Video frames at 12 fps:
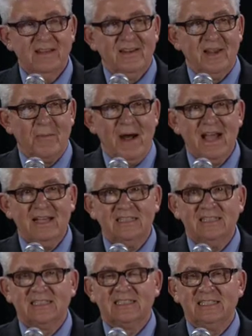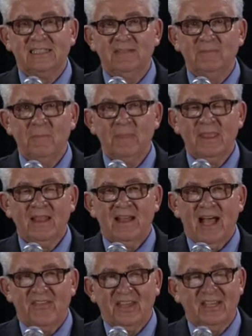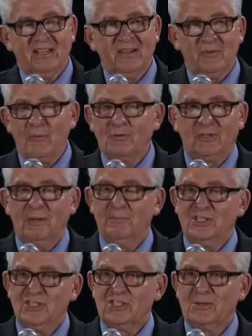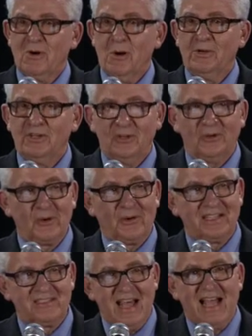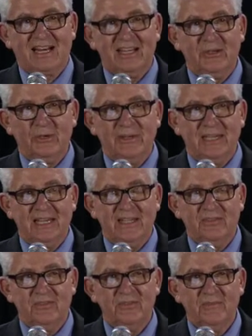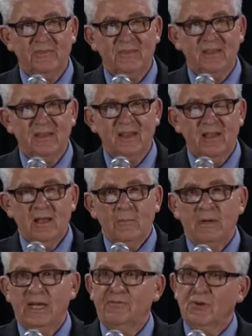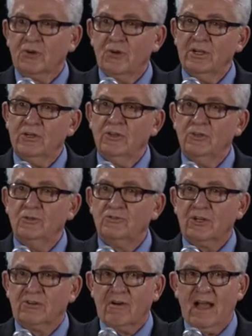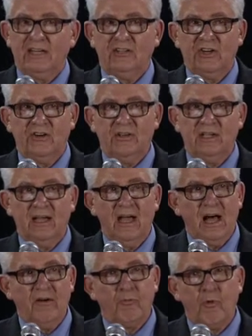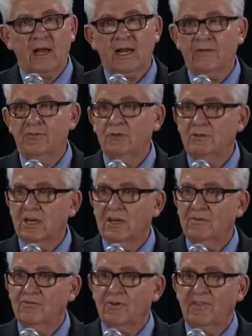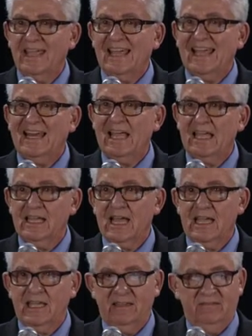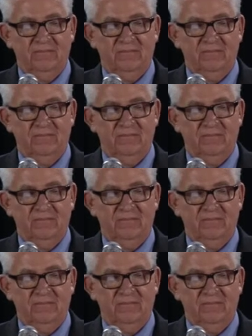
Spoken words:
Now, my inductee, I think it won't take but just a moment and you'll know exactly who he is. But if you're going to use the criteria of what have you done for the NAA,